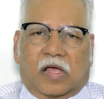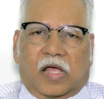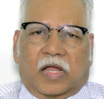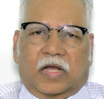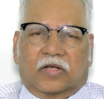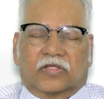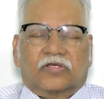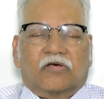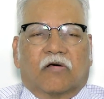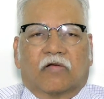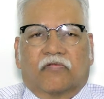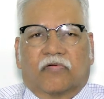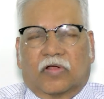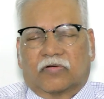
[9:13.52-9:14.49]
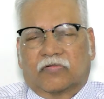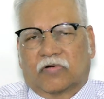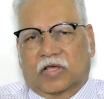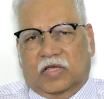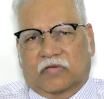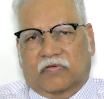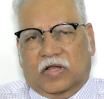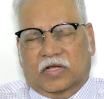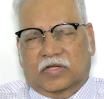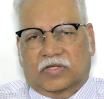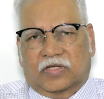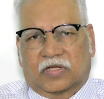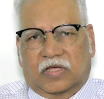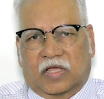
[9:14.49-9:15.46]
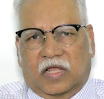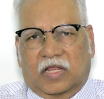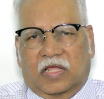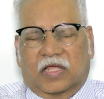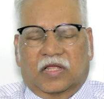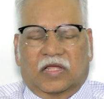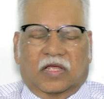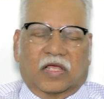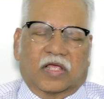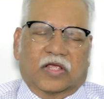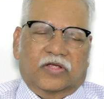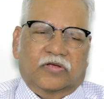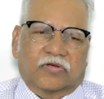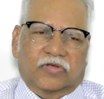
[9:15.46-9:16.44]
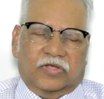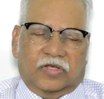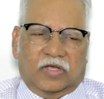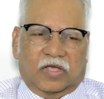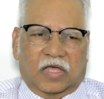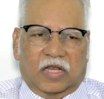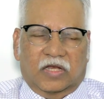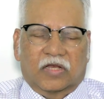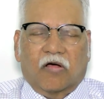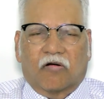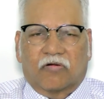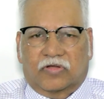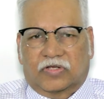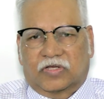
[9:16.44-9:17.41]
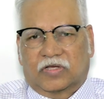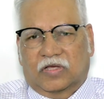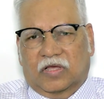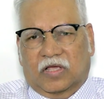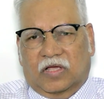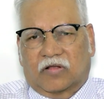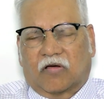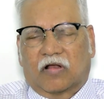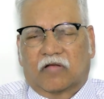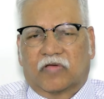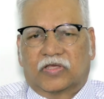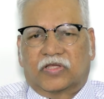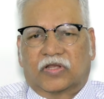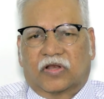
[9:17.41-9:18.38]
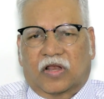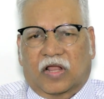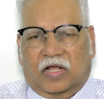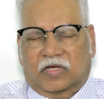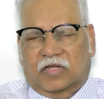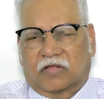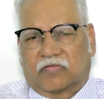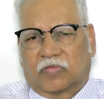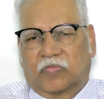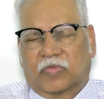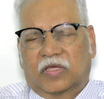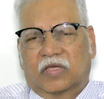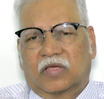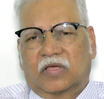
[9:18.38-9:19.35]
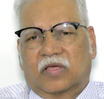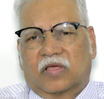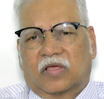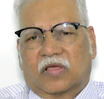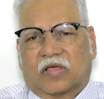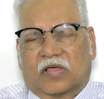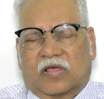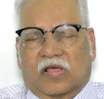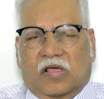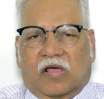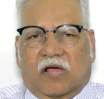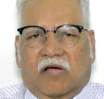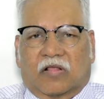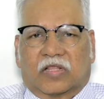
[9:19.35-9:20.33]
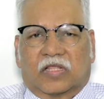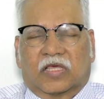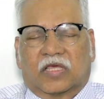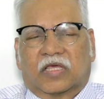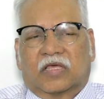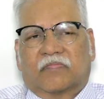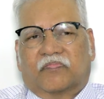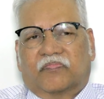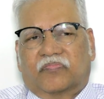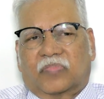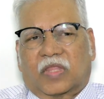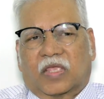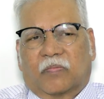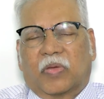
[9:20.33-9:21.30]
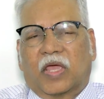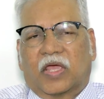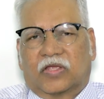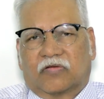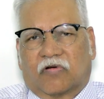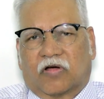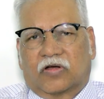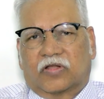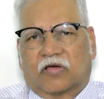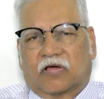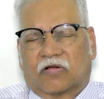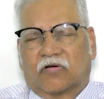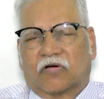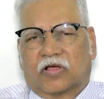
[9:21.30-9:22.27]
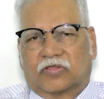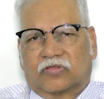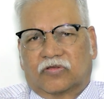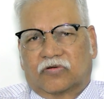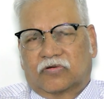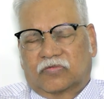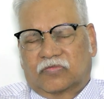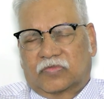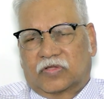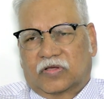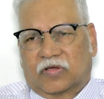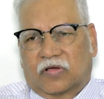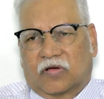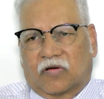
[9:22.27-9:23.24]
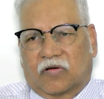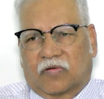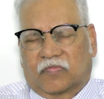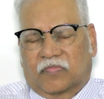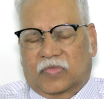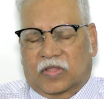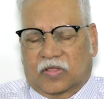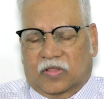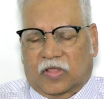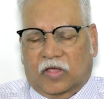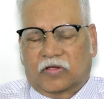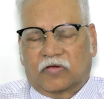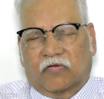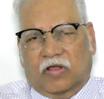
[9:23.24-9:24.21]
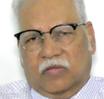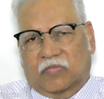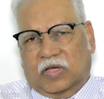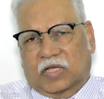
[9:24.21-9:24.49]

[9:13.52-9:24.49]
And this is all for today, friends. Any issues, any doubts, you can always interact with me on the page what you are going through. Thank you very